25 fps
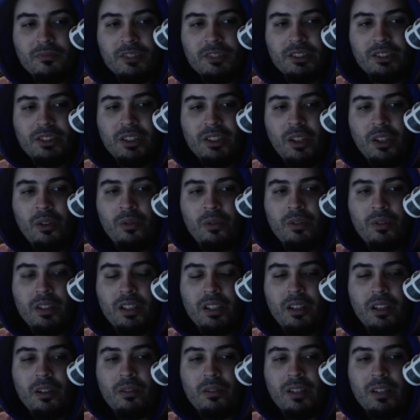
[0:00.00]
So
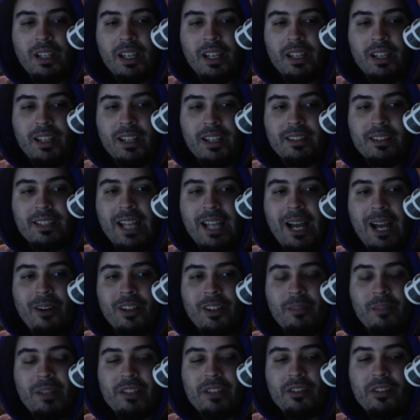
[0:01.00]
it's now
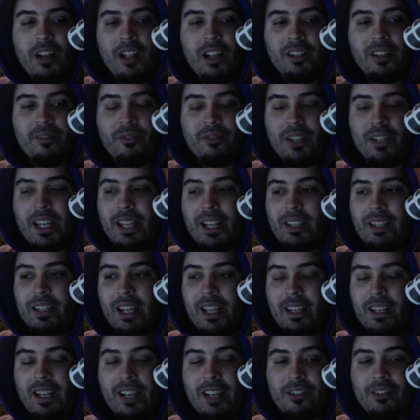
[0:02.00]
going to be solid for
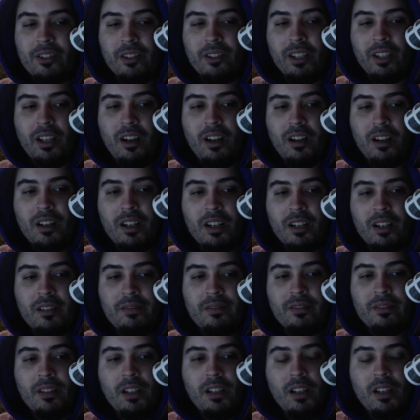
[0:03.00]
that nice early on
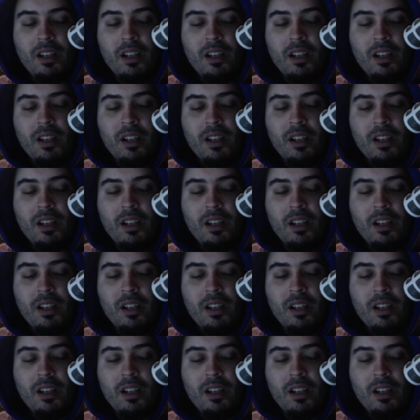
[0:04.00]
curve.